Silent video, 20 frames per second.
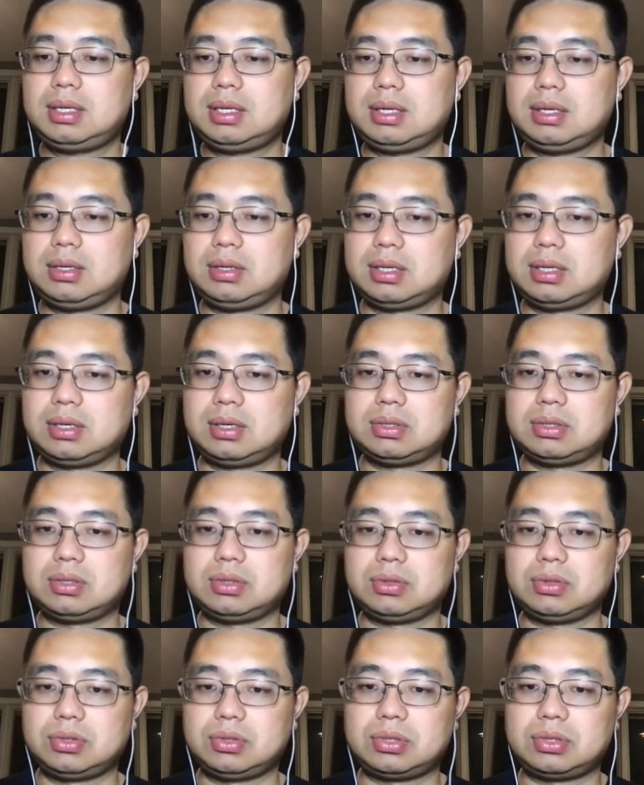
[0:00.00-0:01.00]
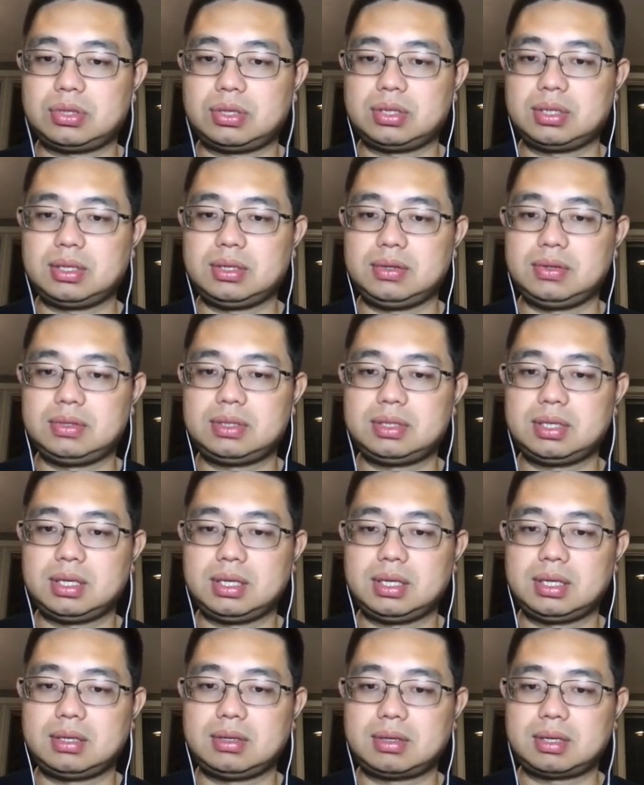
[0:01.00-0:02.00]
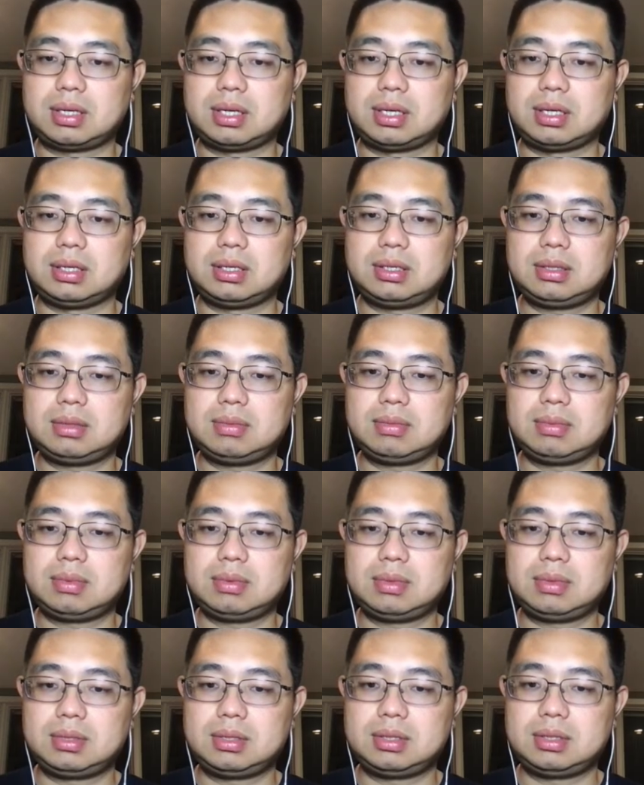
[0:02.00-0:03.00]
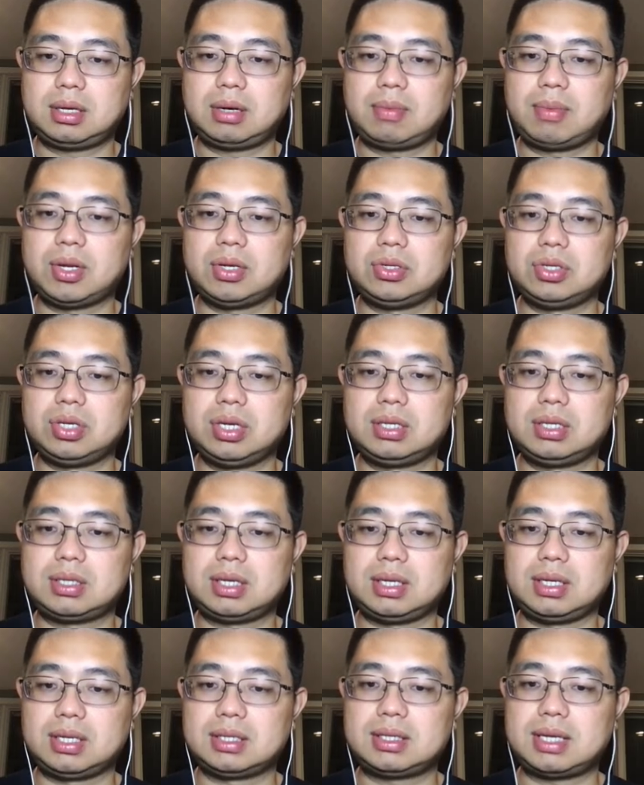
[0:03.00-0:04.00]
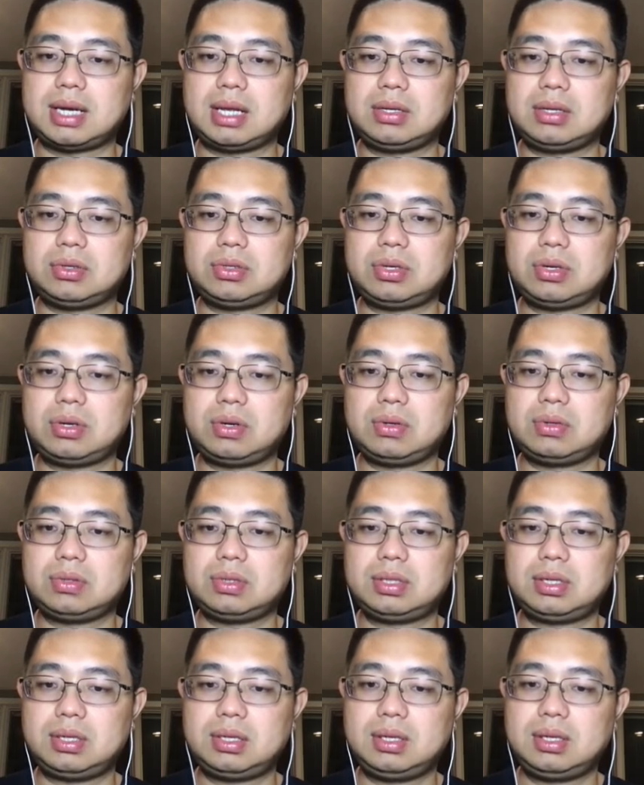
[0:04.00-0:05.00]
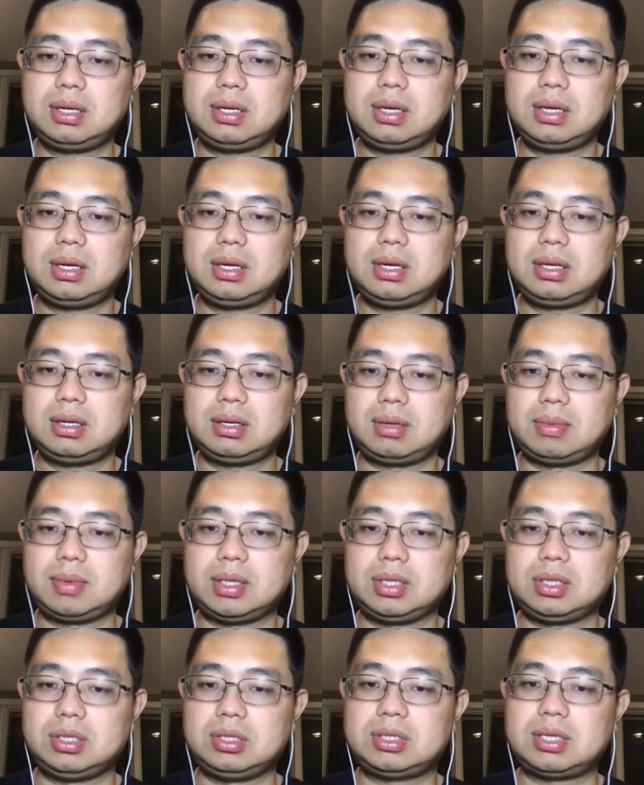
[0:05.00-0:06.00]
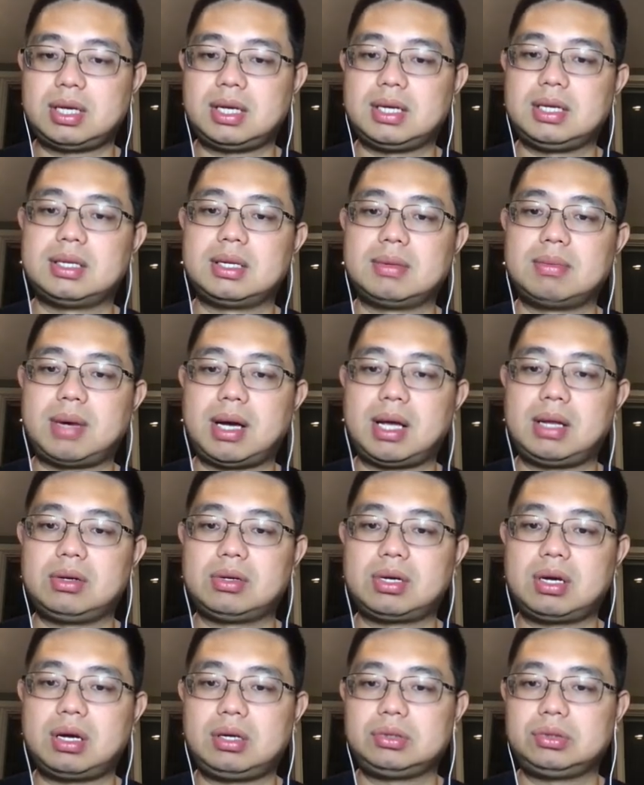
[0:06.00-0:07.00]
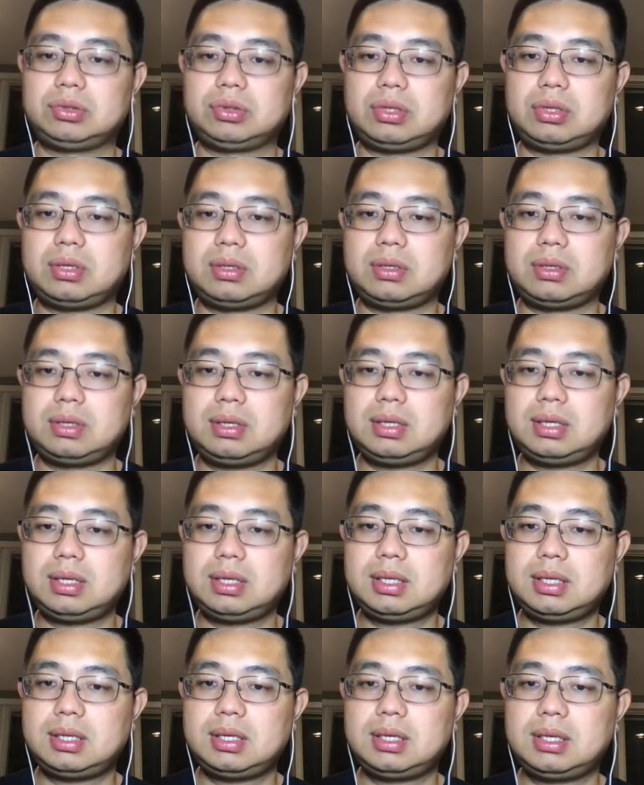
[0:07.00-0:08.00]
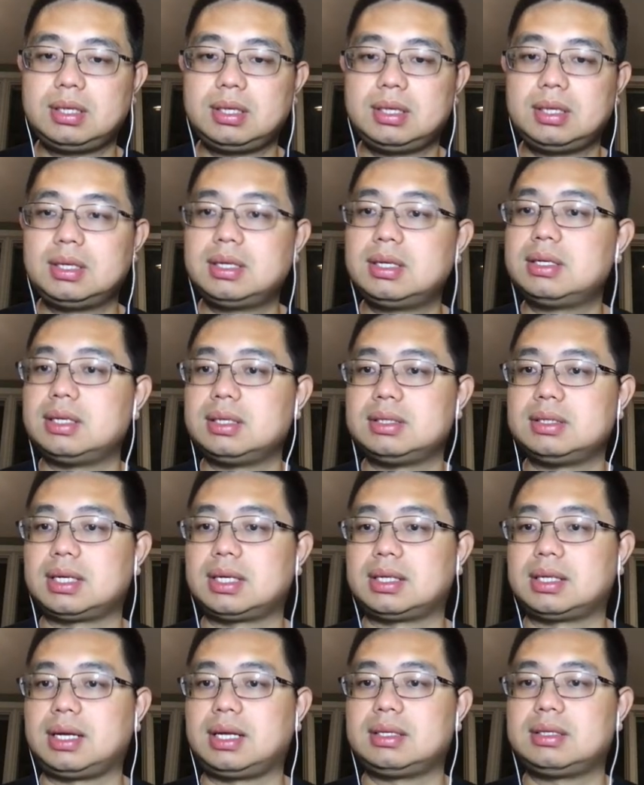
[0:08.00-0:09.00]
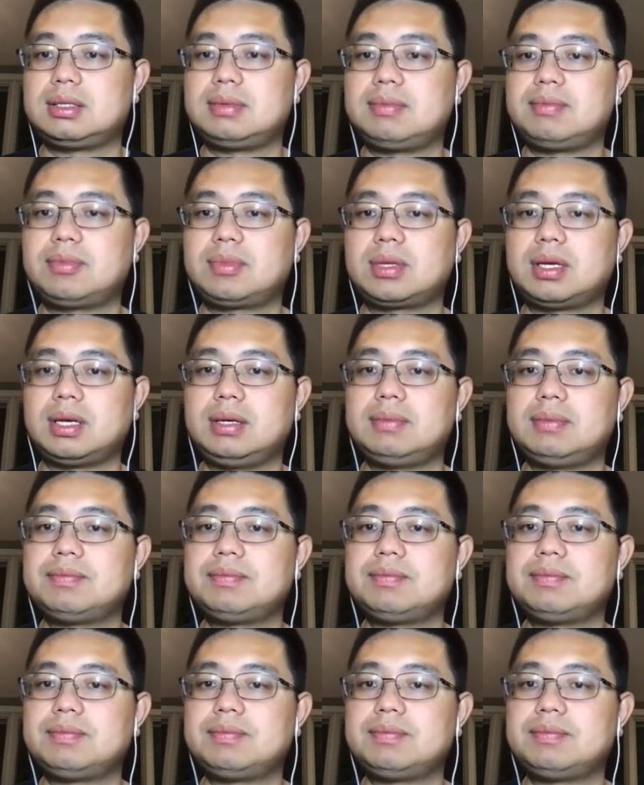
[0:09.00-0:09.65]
You can also do sort and you see, okay, how many genes are in the cytosols, how many genes are in the mitochondrial, things like that, okay?